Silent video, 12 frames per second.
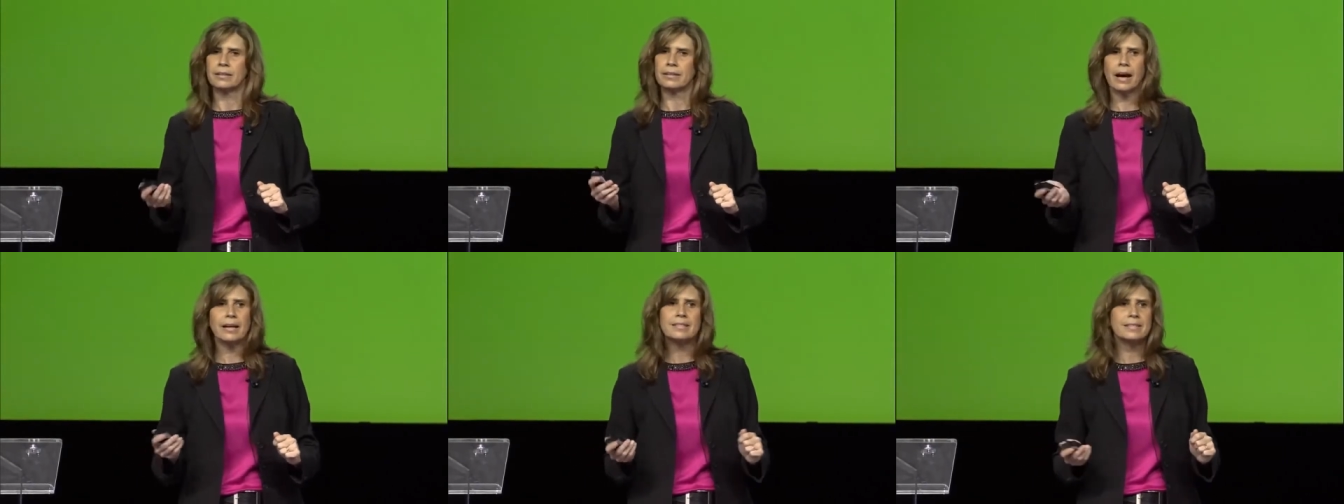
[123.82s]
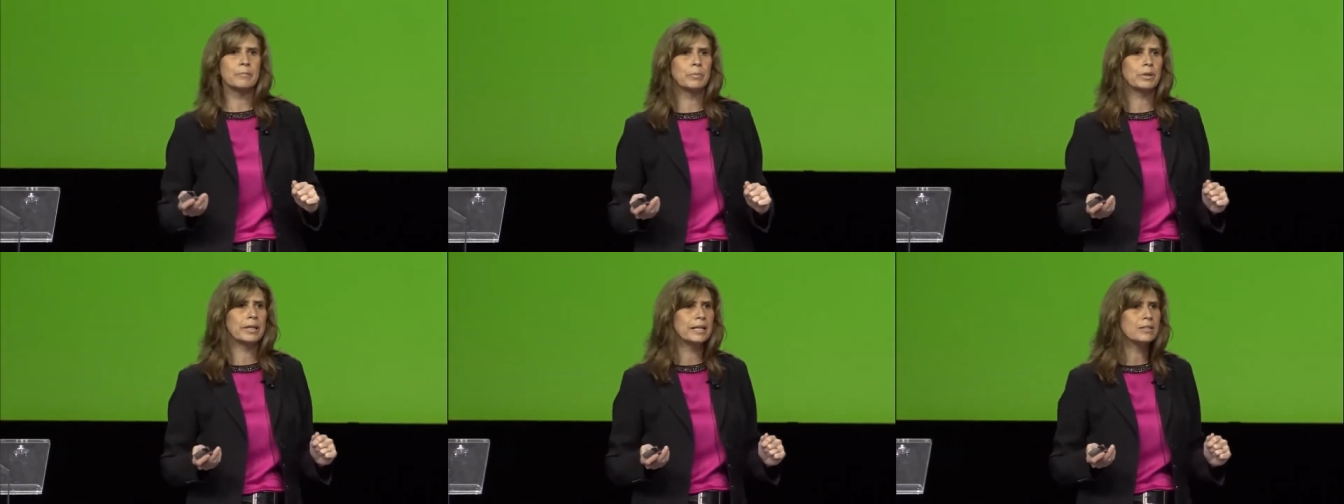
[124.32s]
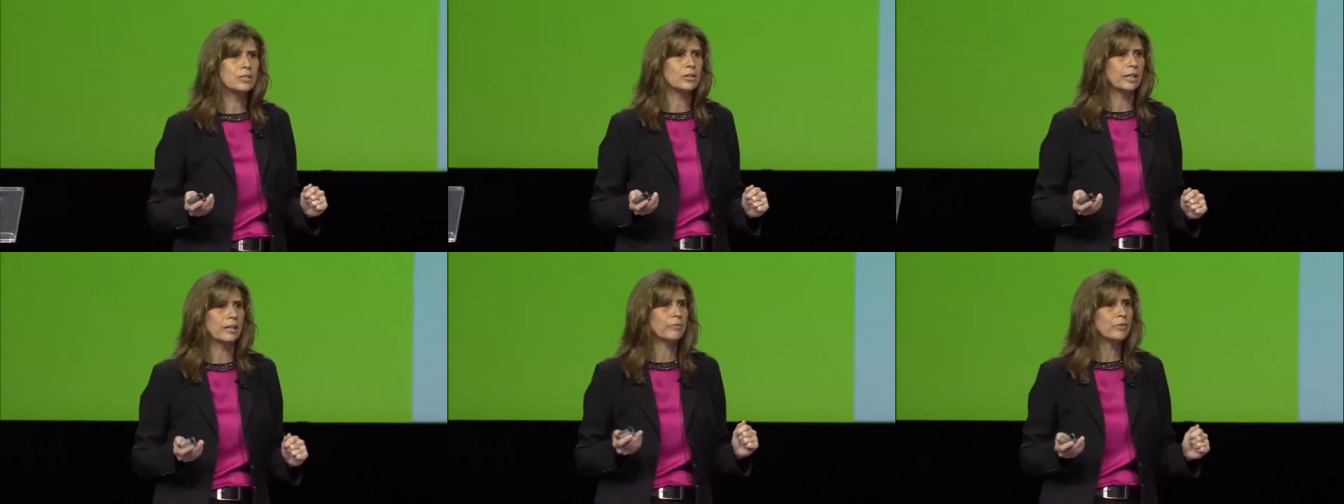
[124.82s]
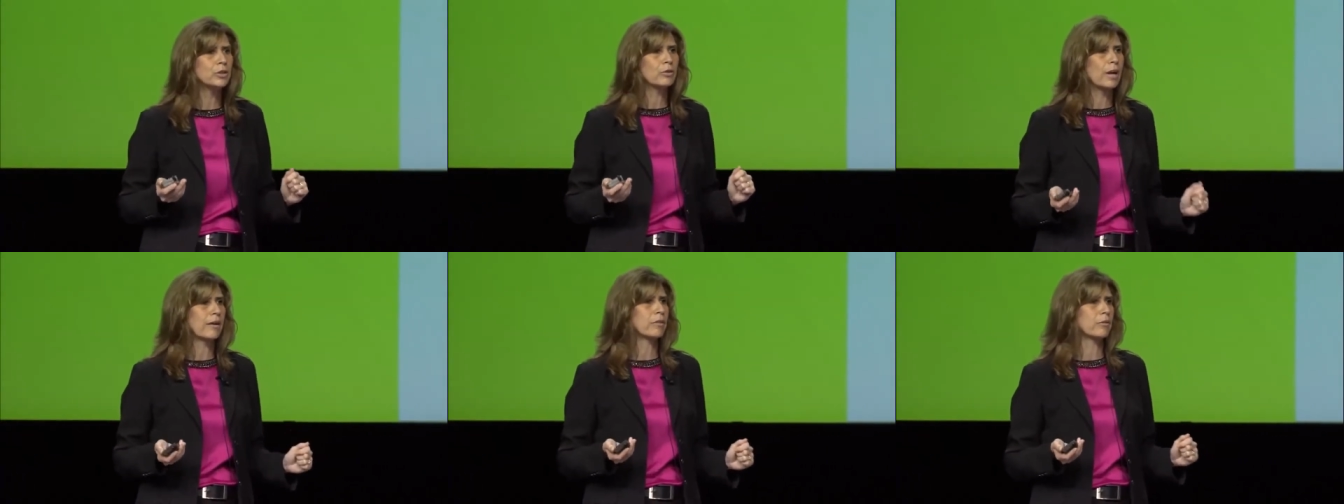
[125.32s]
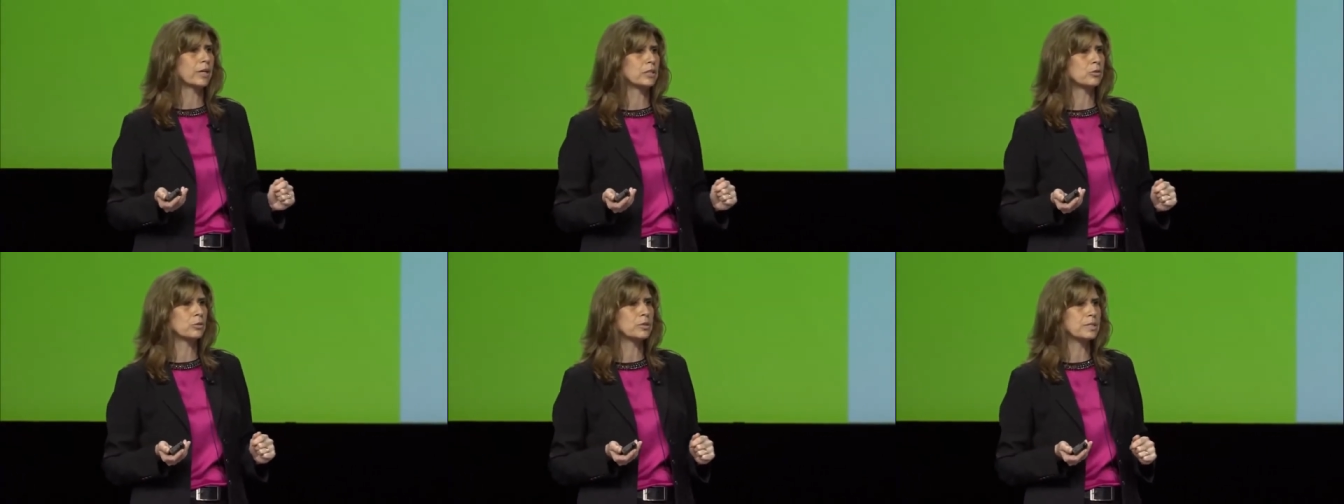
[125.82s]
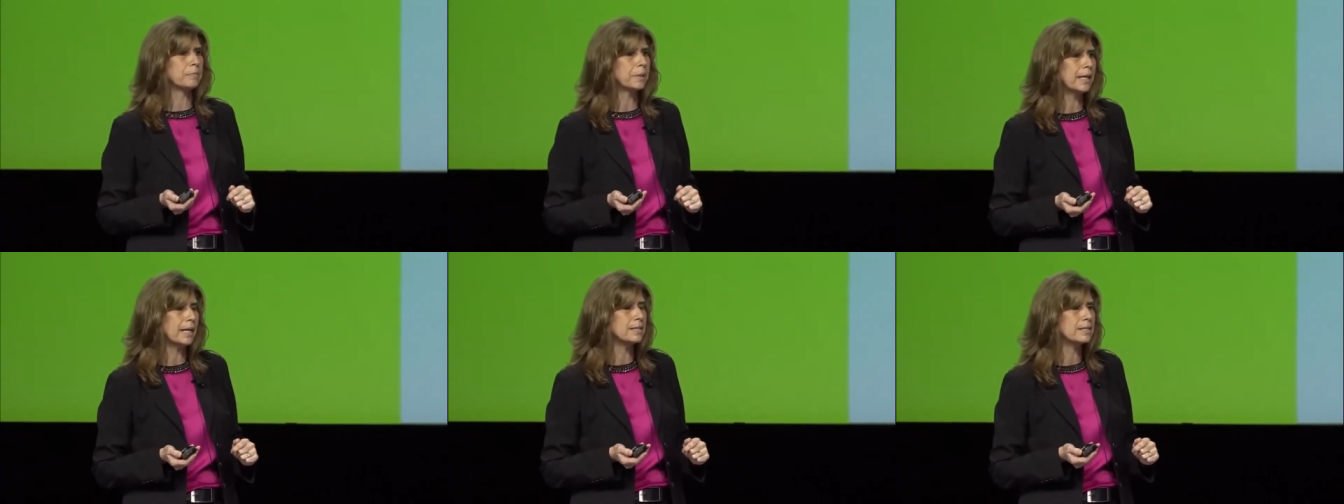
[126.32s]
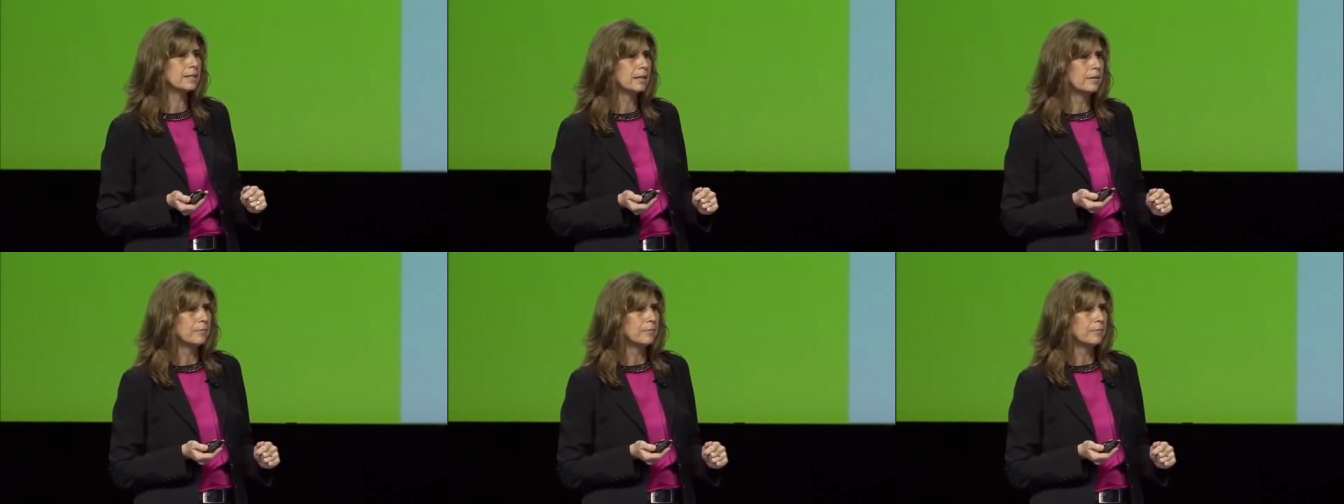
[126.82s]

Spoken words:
Not a simple answer if you don't have the right tools in place.